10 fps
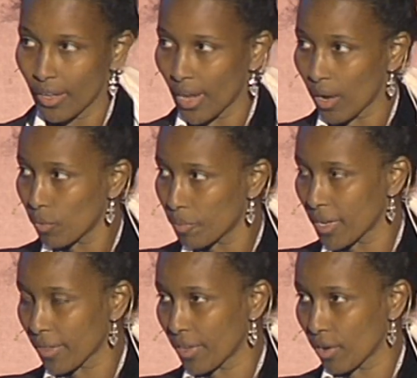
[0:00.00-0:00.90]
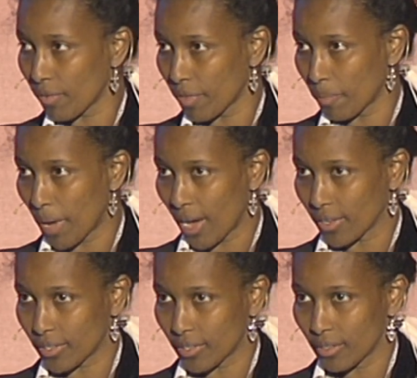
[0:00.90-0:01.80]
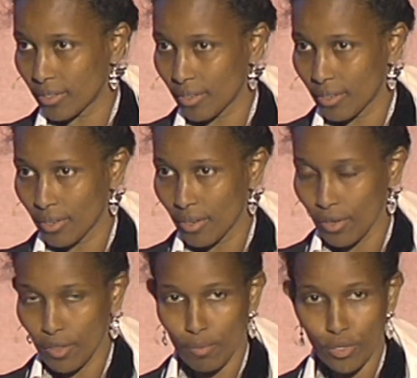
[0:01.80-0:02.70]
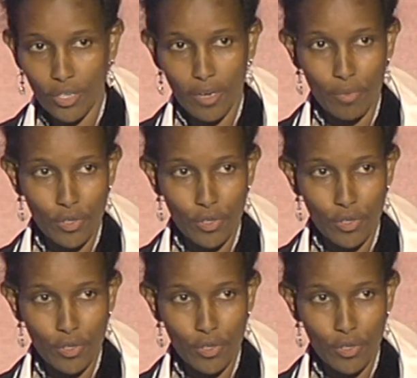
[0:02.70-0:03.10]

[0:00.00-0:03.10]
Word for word: That would be a thing of the past. The Muslim